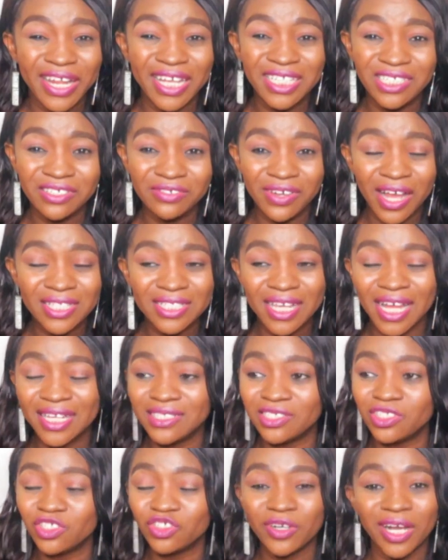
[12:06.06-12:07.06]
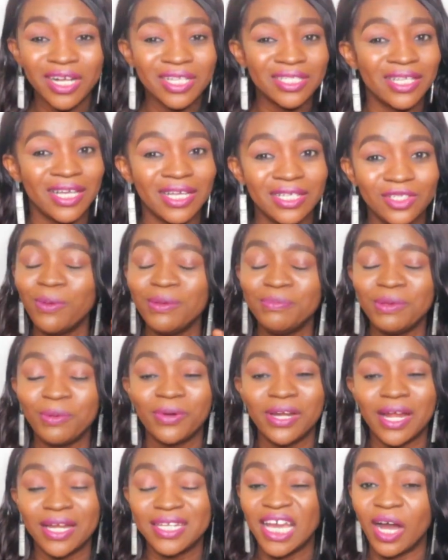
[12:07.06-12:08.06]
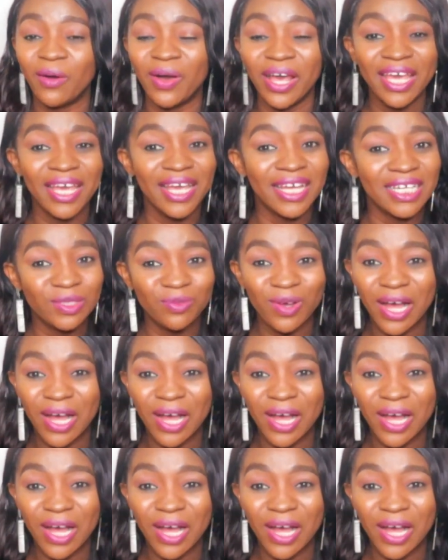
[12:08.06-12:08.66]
Nigerians are distracted. Nobody Big Brother did our head.